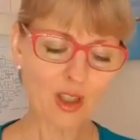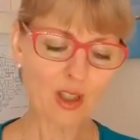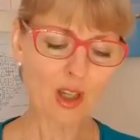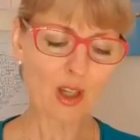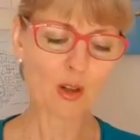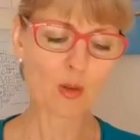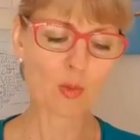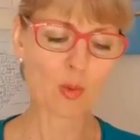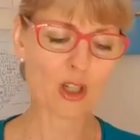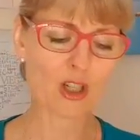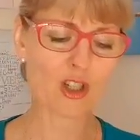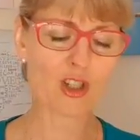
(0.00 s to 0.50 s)

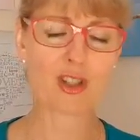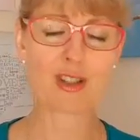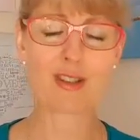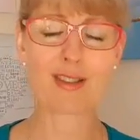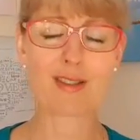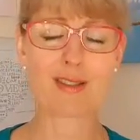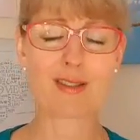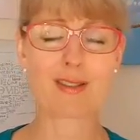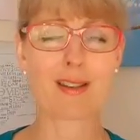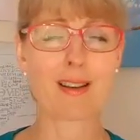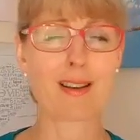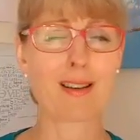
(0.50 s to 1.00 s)
which
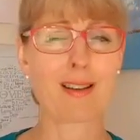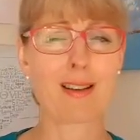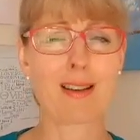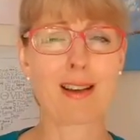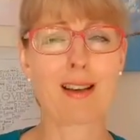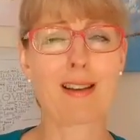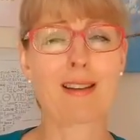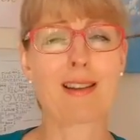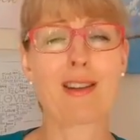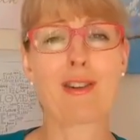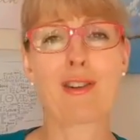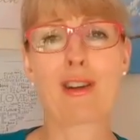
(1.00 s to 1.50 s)
is,
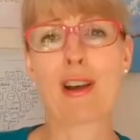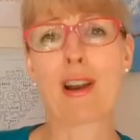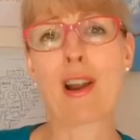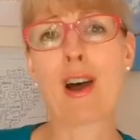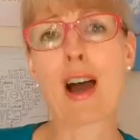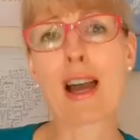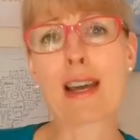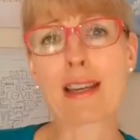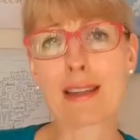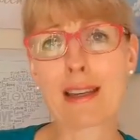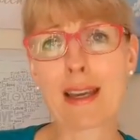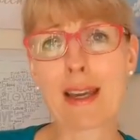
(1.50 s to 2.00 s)

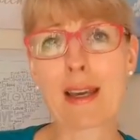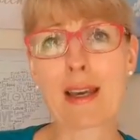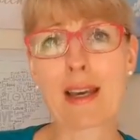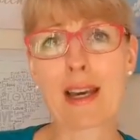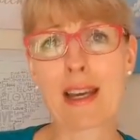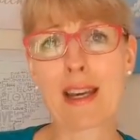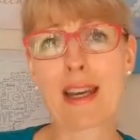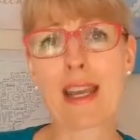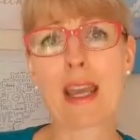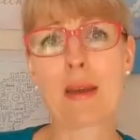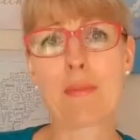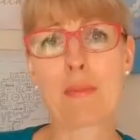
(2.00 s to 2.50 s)
like
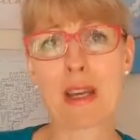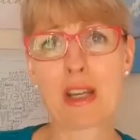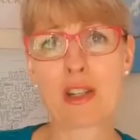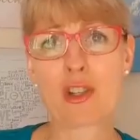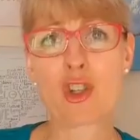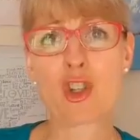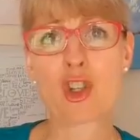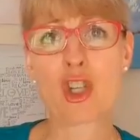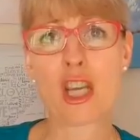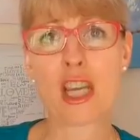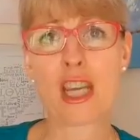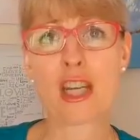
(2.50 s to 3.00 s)
an
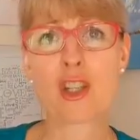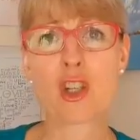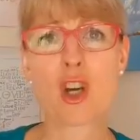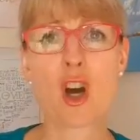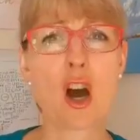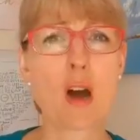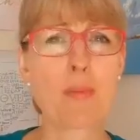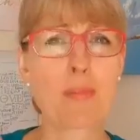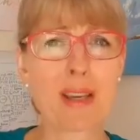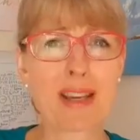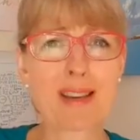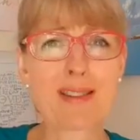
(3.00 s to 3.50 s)
MSG
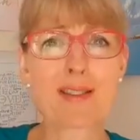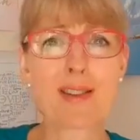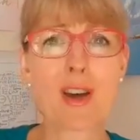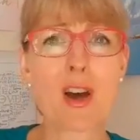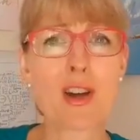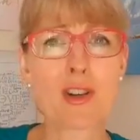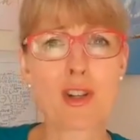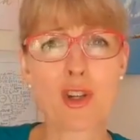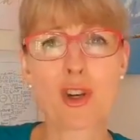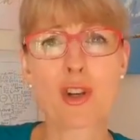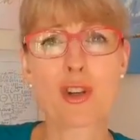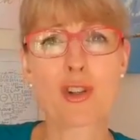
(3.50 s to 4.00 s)
type
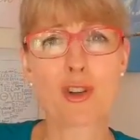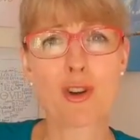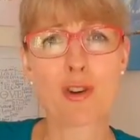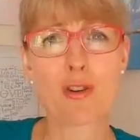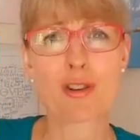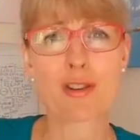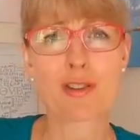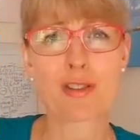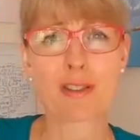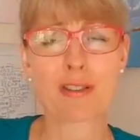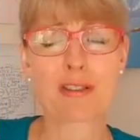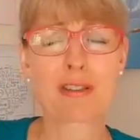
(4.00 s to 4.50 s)

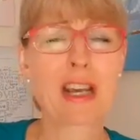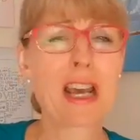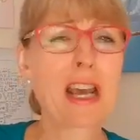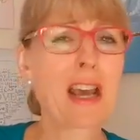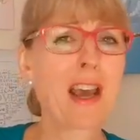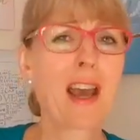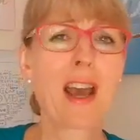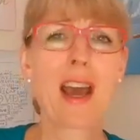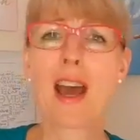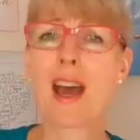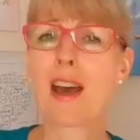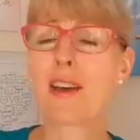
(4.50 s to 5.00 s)
excitotoxin
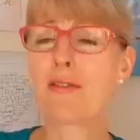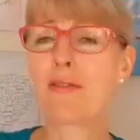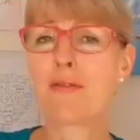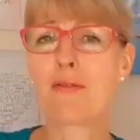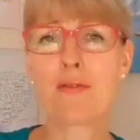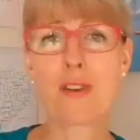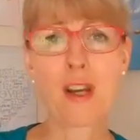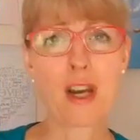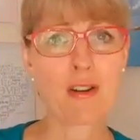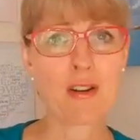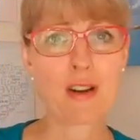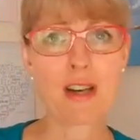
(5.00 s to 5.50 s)
and
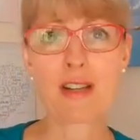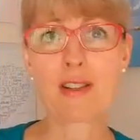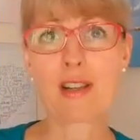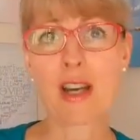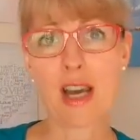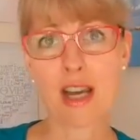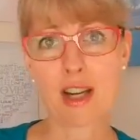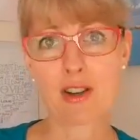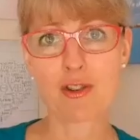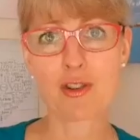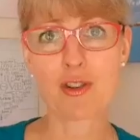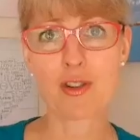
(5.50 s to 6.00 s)
very
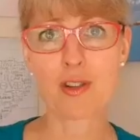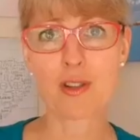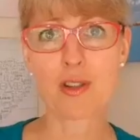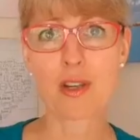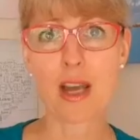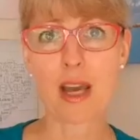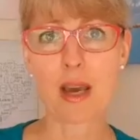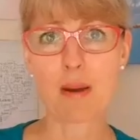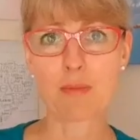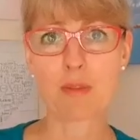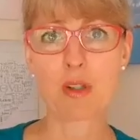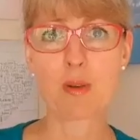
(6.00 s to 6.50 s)
dangerous
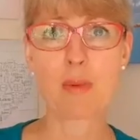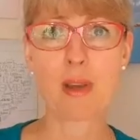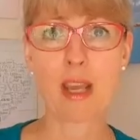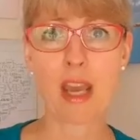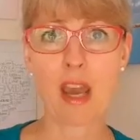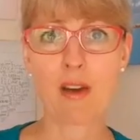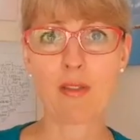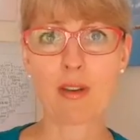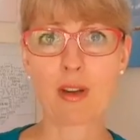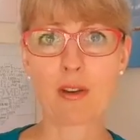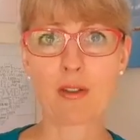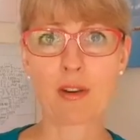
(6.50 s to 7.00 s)
to be
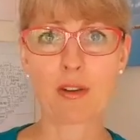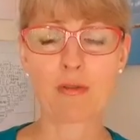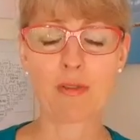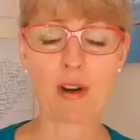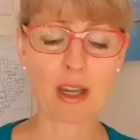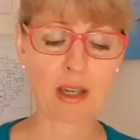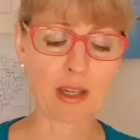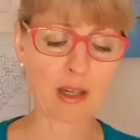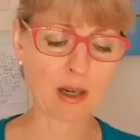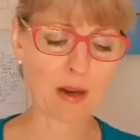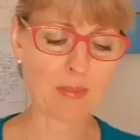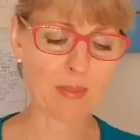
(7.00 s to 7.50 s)
having on a
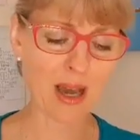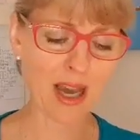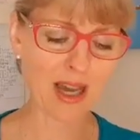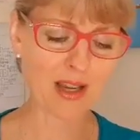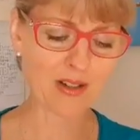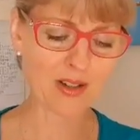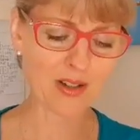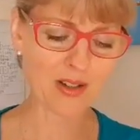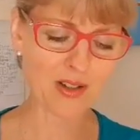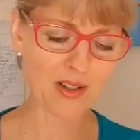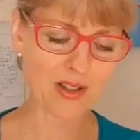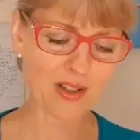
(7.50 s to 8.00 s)
regular
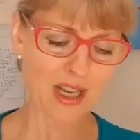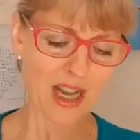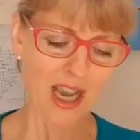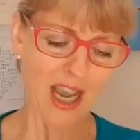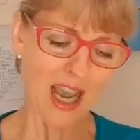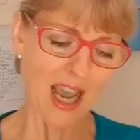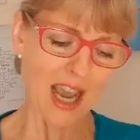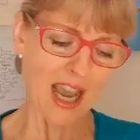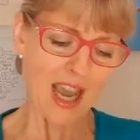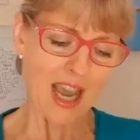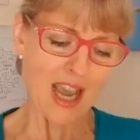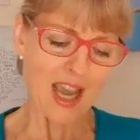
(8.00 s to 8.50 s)
basis.
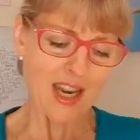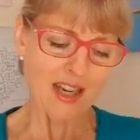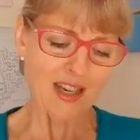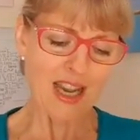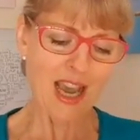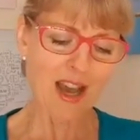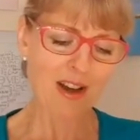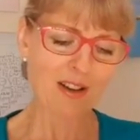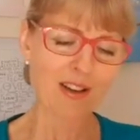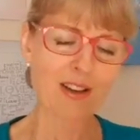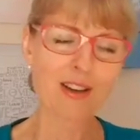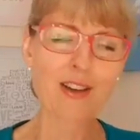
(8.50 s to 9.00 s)

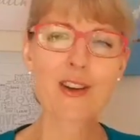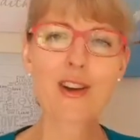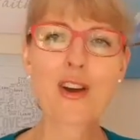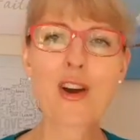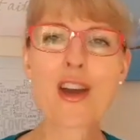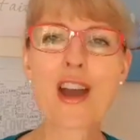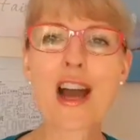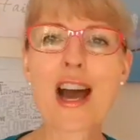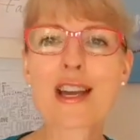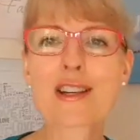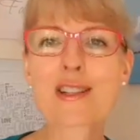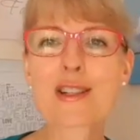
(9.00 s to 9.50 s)
Now,
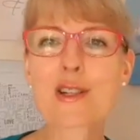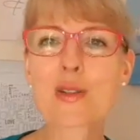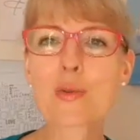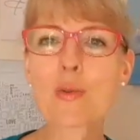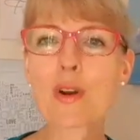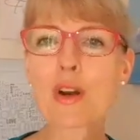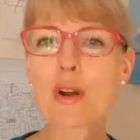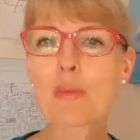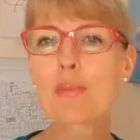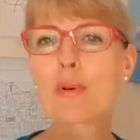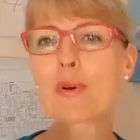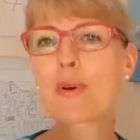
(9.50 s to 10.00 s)
I just
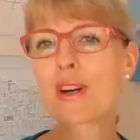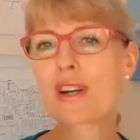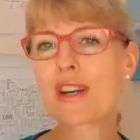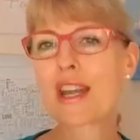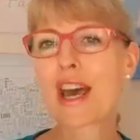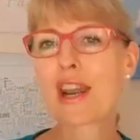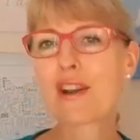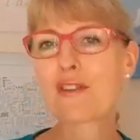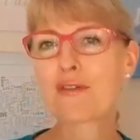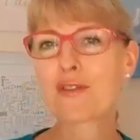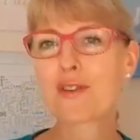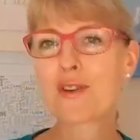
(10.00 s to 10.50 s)
want to point
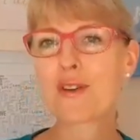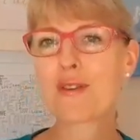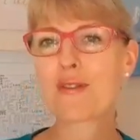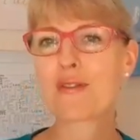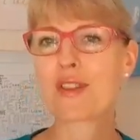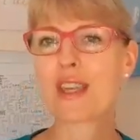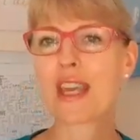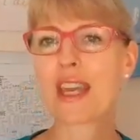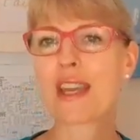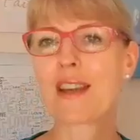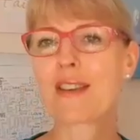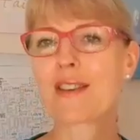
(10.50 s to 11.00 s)
out a few
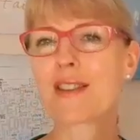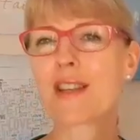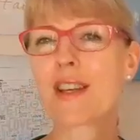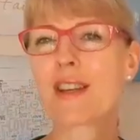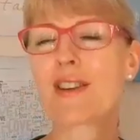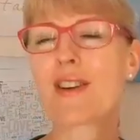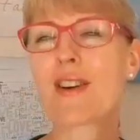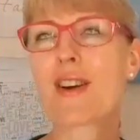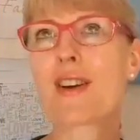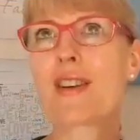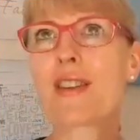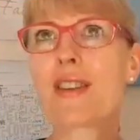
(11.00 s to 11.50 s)
things,
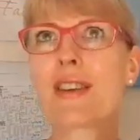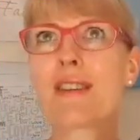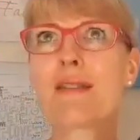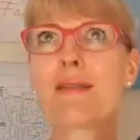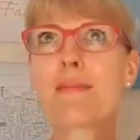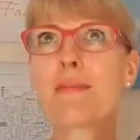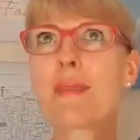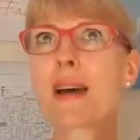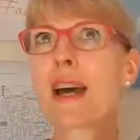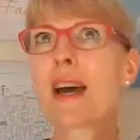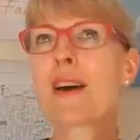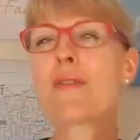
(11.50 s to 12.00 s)
that
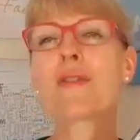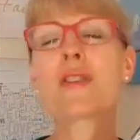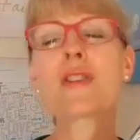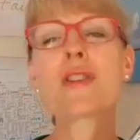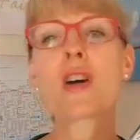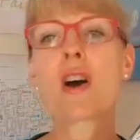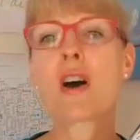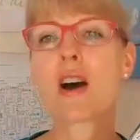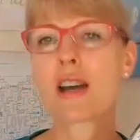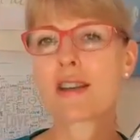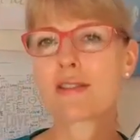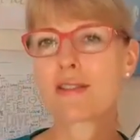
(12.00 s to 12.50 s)

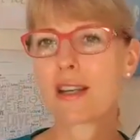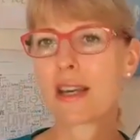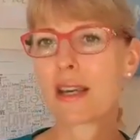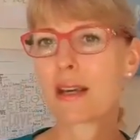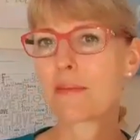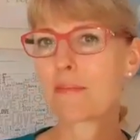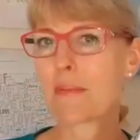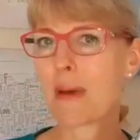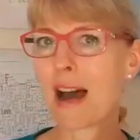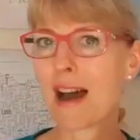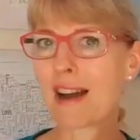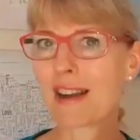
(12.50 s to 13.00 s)
advertising
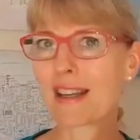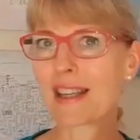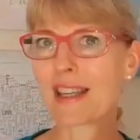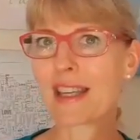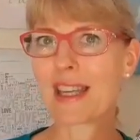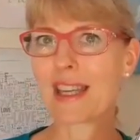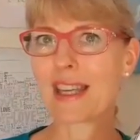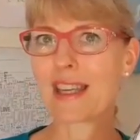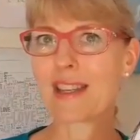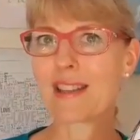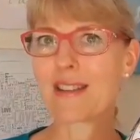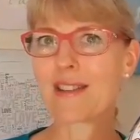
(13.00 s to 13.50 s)
and
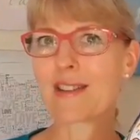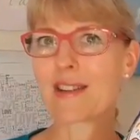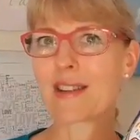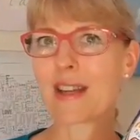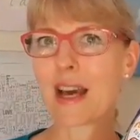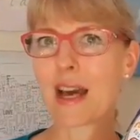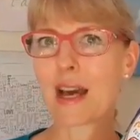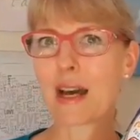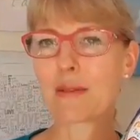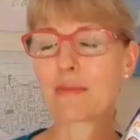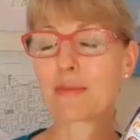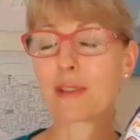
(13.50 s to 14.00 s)
marketing is,
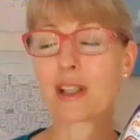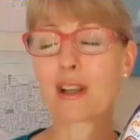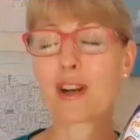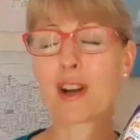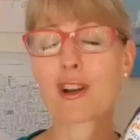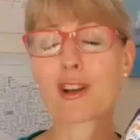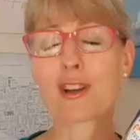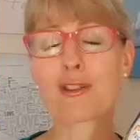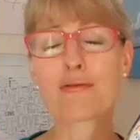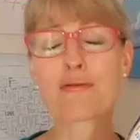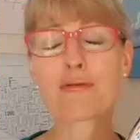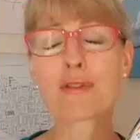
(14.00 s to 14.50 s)

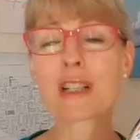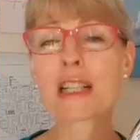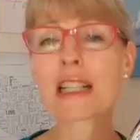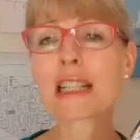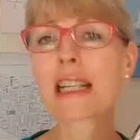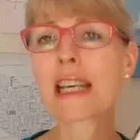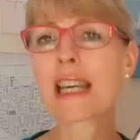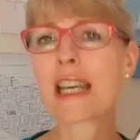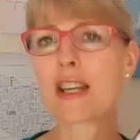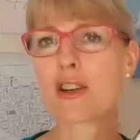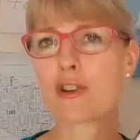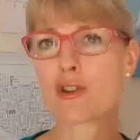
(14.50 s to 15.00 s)
can
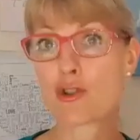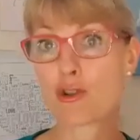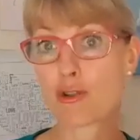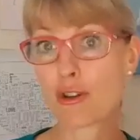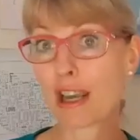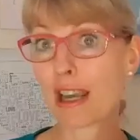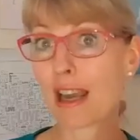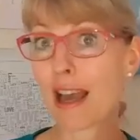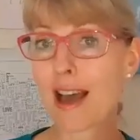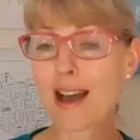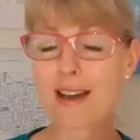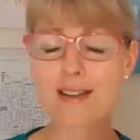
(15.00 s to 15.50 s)
really
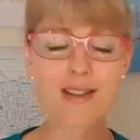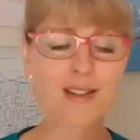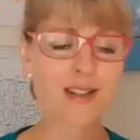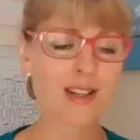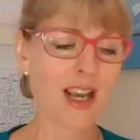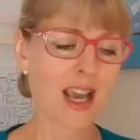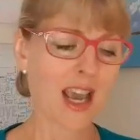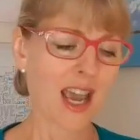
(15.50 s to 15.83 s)
trick us.